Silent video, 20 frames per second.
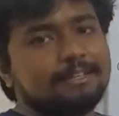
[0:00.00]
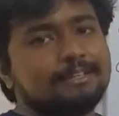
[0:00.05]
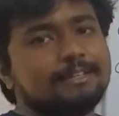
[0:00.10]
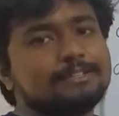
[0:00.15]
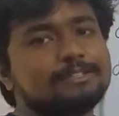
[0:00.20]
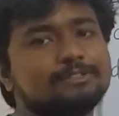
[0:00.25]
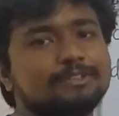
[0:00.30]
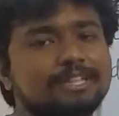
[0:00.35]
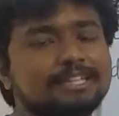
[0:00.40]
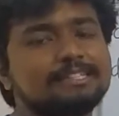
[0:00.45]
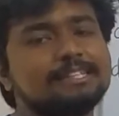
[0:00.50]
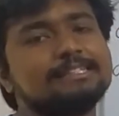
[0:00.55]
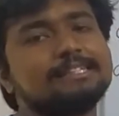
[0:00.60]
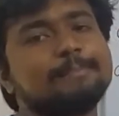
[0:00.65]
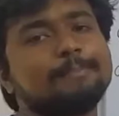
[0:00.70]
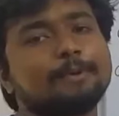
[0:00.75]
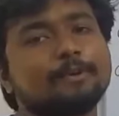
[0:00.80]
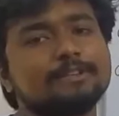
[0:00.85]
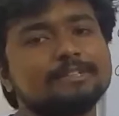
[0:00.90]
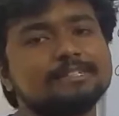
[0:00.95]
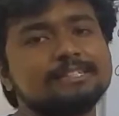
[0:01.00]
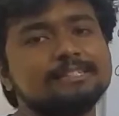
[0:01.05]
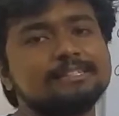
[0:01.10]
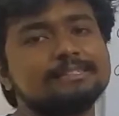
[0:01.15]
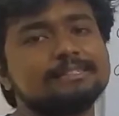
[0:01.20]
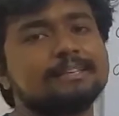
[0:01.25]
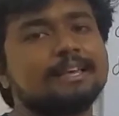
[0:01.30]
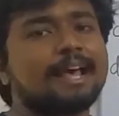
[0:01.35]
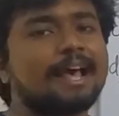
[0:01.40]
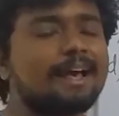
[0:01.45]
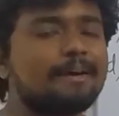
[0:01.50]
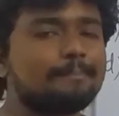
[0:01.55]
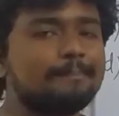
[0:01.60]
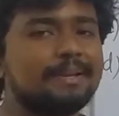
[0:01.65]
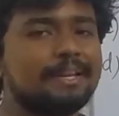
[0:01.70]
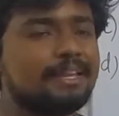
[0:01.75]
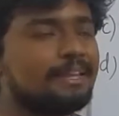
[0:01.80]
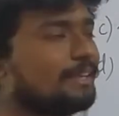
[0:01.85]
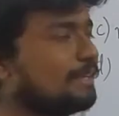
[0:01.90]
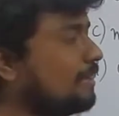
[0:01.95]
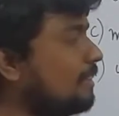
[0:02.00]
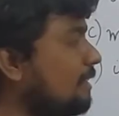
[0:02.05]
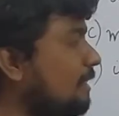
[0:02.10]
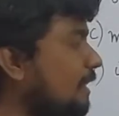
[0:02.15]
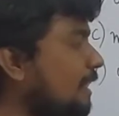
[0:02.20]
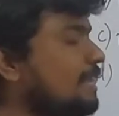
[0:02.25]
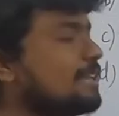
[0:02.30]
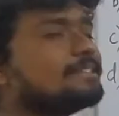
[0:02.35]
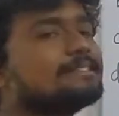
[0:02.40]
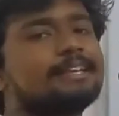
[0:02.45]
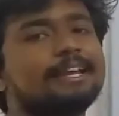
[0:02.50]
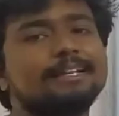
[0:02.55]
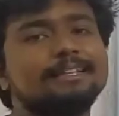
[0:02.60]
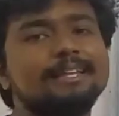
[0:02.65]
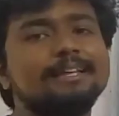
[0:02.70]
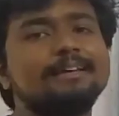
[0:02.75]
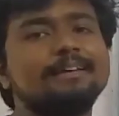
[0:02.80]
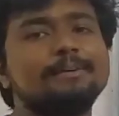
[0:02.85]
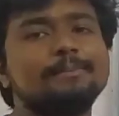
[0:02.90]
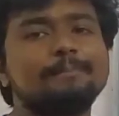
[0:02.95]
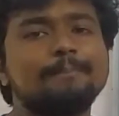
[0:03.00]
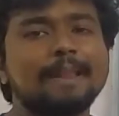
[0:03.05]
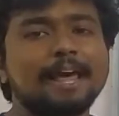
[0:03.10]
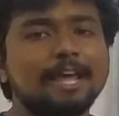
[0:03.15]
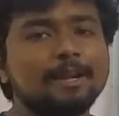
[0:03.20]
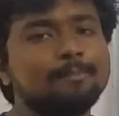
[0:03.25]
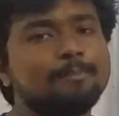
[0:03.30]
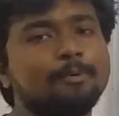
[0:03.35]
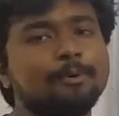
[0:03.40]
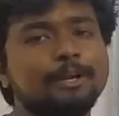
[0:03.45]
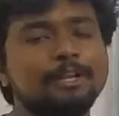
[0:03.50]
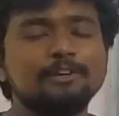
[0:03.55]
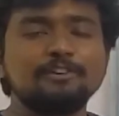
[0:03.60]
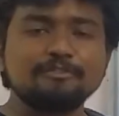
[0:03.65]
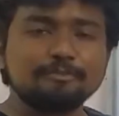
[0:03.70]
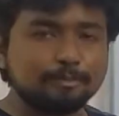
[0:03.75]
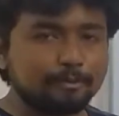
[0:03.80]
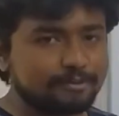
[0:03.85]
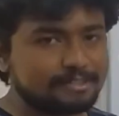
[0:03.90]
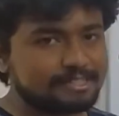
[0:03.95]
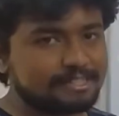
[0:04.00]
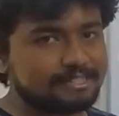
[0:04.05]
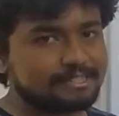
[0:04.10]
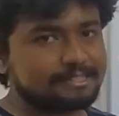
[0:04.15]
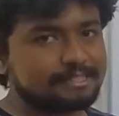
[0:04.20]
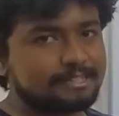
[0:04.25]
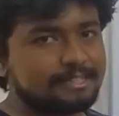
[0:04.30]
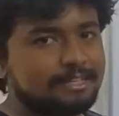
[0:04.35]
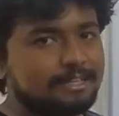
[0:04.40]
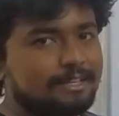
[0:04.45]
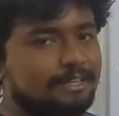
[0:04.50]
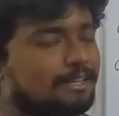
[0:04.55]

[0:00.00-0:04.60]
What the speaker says: So this is a process happening inside the plant body of mosses.